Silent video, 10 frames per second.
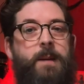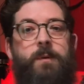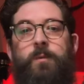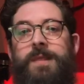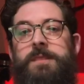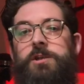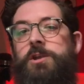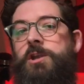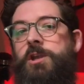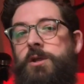But when the
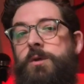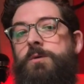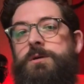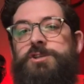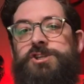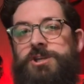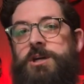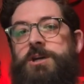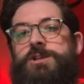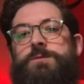new
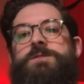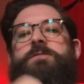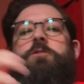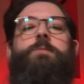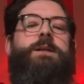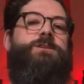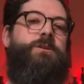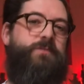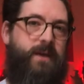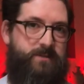church was forming
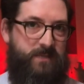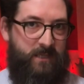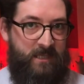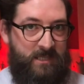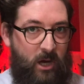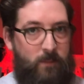2,000 years ago,